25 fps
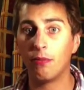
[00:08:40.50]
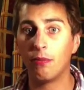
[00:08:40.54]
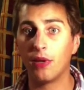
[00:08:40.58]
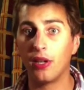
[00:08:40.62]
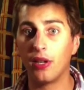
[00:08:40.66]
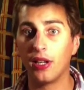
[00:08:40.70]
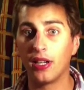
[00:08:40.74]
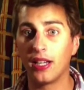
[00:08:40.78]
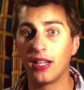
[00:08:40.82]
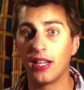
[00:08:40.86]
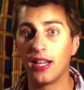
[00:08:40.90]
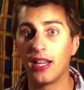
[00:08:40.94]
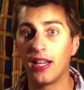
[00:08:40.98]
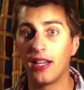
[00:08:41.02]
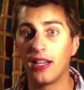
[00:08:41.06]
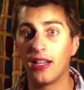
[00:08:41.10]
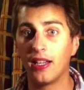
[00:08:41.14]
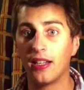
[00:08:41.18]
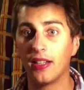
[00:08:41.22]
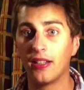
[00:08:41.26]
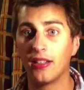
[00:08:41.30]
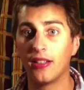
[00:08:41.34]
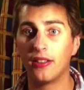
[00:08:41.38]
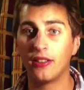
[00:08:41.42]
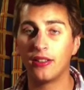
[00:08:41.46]
But again,
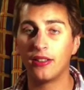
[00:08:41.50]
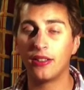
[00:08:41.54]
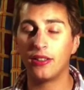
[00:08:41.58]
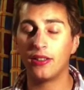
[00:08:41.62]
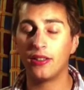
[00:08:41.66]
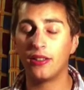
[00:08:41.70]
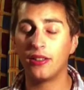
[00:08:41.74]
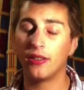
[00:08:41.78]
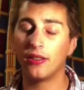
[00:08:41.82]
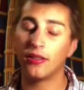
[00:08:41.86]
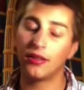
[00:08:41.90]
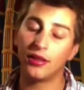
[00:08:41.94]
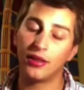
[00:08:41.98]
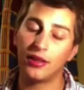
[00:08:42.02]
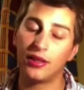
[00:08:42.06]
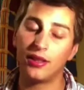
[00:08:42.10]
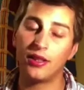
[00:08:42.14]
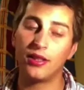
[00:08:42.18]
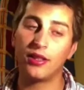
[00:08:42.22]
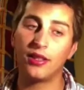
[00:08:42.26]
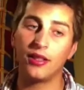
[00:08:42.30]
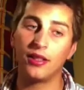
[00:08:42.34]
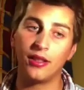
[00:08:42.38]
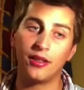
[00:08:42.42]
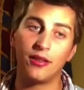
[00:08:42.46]

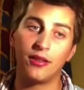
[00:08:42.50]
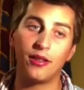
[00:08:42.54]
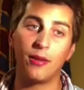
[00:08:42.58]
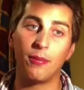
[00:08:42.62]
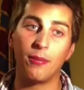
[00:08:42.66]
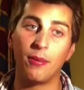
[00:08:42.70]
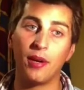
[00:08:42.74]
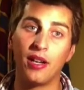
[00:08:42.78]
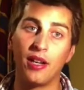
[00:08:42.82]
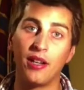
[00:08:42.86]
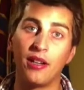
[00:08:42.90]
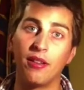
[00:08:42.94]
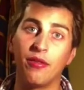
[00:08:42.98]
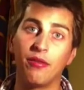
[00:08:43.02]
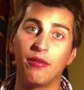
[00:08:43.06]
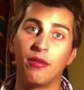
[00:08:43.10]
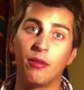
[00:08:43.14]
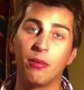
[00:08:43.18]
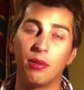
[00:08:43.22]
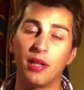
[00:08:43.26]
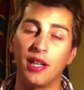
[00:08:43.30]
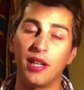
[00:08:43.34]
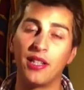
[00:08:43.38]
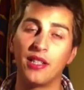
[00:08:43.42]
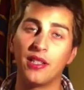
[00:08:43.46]
they might have
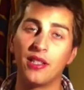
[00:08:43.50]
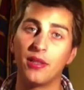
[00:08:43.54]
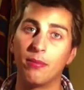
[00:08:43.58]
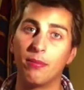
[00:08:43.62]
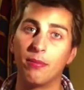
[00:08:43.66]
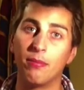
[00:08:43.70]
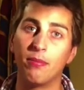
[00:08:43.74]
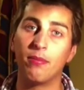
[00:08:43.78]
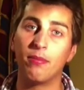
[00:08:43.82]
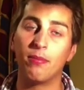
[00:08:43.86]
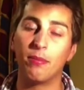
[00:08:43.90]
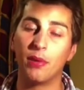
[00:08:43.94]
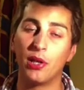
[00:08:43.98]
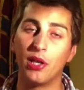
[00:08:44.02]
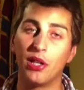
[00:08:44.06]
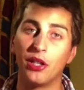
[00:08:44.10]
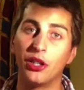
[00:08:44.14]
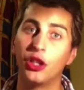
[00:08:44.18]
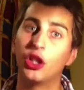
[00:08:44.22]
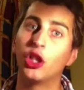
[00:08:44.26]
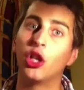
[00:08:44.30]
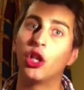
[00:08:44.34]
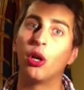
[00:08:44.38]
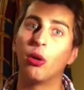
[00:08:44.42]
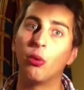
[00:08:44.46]
replaced bird
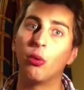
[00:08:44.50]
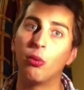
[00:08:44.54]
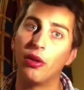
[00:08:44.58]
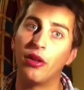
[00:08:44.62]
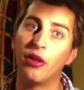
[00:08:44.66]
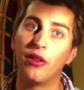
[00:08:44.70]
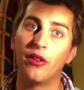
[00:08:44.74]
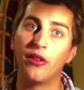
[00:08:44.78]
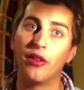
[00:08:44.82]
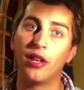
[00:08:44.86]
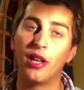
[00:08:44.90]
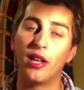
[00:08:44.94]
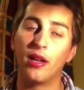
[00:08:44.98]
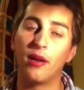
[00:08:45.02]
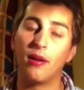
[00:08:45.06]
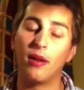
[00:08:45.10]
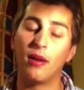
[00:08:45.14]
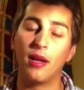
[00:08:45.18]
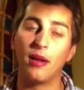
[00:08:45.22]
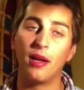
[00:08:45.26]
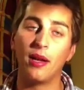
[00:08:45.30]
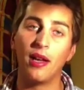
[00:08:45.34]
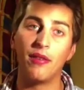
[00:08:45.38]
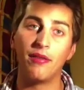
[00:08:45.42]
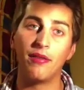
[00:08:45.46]
shot with
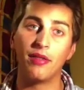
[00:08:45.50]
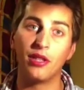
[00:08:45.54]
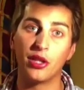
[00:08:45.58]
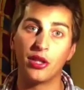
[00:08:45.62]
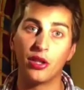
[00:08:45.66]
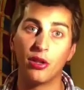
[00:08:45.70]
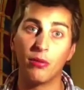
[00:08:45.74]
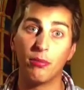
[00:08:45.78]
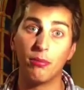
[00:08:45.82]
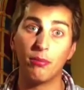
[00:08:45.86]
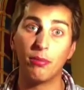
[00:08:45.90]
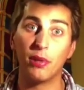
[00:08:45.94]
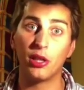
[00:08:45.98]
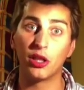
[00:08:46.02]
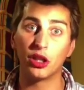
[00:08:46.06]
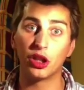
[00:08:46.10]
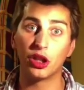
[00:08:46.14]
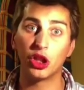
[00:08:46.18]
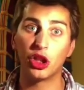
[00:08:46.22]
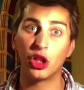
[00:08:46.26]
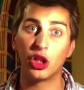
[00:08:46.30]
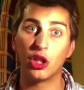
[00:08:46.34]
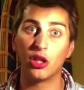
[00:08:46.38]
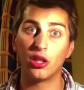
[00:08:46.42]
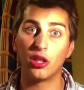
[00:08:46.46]
a heavier sort of
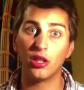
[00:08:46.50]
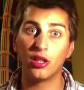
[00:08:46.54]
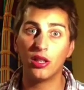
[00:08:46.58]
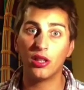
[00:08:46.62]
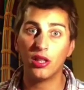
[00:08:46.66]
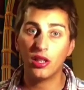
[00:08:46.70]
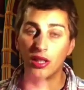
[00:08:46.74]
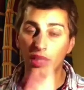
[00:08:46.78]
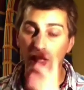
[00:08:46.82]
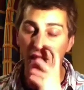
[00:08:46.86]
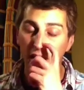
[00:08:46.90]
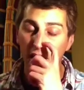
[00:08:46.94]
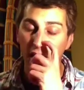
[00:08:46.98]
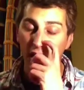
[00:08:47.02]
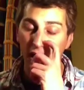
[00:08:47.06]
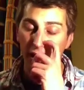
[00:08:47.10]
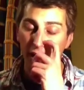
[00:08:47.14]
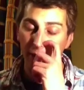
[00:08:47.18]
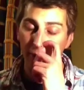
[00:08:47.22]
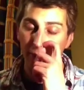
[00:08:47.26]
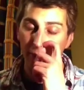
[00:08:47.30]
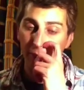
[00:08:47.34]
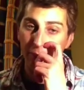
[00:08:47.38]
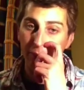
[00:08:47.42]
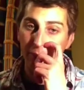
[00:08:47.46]
buckshot,
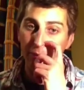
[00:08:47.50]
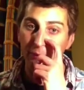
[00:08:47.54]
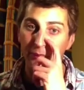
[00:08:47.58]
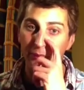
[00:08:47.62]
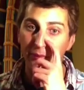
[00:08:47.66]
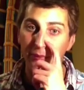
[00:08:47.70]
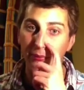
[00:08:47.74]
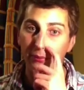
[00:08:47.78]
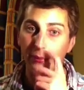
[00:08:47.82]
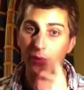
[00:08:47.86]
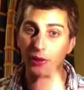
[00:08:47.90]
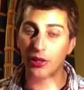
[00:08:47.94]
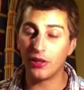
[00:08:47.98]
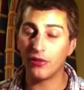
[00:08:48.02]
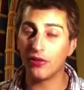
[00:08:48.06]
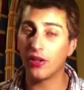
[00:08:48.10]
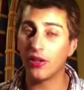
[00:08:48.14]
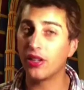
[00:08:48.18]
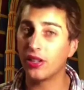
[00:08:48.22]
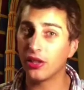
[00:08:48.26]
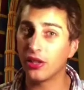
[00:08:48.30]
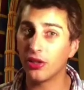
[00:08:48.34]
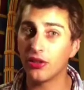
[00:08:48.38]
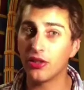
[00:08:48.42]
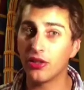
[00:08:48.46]
but you've
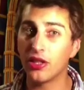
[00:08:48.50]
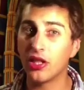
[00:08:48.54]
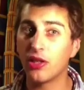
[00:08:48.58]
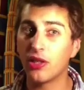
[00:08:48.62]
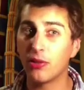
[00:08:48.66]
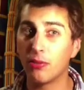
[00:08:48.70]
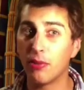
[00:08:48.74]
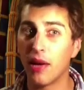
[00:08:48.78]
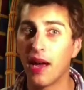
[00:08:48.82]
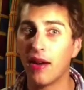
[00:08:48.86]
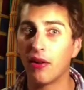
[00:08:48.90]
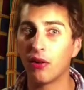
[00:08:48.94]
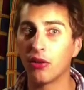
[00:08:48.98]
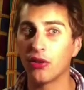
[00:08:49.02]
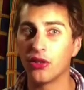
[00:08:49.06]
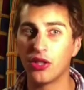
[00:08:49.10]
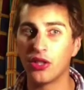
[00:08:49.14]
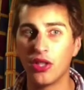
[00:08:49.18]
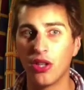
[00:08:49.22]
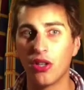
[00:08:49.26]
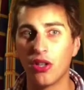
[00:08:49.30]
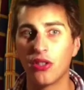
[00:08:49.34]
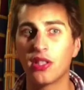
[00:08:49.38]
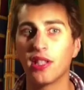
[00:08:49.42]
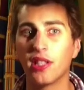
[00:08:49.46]
only got two barrels,
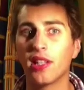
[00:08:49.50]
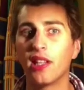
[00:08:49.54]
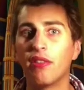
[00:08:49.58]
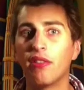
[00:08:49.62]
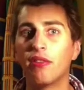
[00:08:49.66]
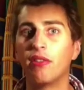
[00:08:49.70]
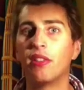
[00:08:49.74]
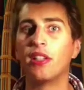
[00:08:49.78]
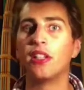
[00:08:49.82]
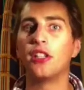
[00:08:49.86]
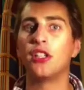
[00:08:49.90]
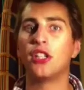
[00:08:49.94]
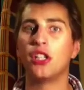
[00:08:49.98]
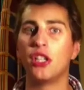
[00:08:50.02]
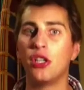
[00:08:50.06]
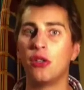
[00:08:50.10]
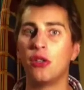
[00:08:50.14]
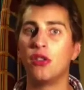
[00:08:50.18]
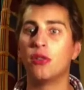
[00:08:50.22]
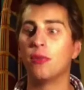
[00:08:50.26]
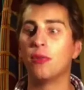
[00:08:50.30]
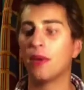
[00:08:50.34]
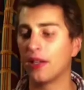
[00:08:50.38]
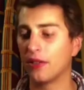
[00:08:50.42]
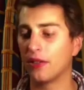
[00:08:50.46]
you're not delivering
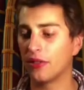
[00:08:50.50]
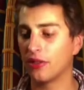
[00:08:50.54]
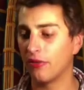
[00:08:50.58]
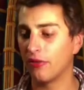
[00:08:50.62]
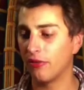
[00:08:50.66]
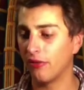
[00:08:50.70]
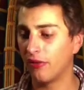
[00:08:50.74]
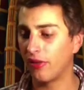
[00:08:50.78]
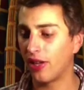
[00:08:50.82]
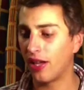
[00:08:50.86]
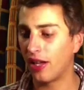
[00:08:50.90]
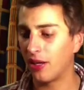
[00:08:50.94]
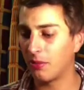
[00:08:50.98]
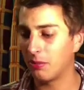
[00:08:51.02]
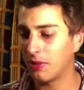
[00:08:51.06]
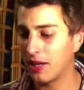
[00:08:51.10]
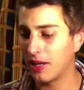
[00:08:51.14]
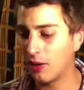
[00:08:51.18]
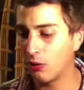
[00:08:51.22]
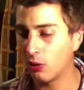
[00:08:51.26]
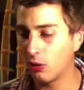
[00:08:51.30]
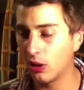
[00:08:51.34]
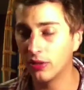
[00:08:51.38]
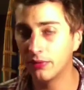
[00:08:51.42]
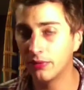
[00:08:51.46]
huge amounts of
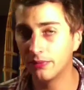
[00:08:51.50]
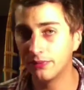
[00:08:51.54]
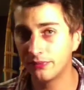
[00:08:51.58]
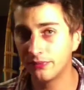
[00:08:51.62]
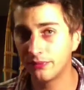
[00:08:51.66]
firepower.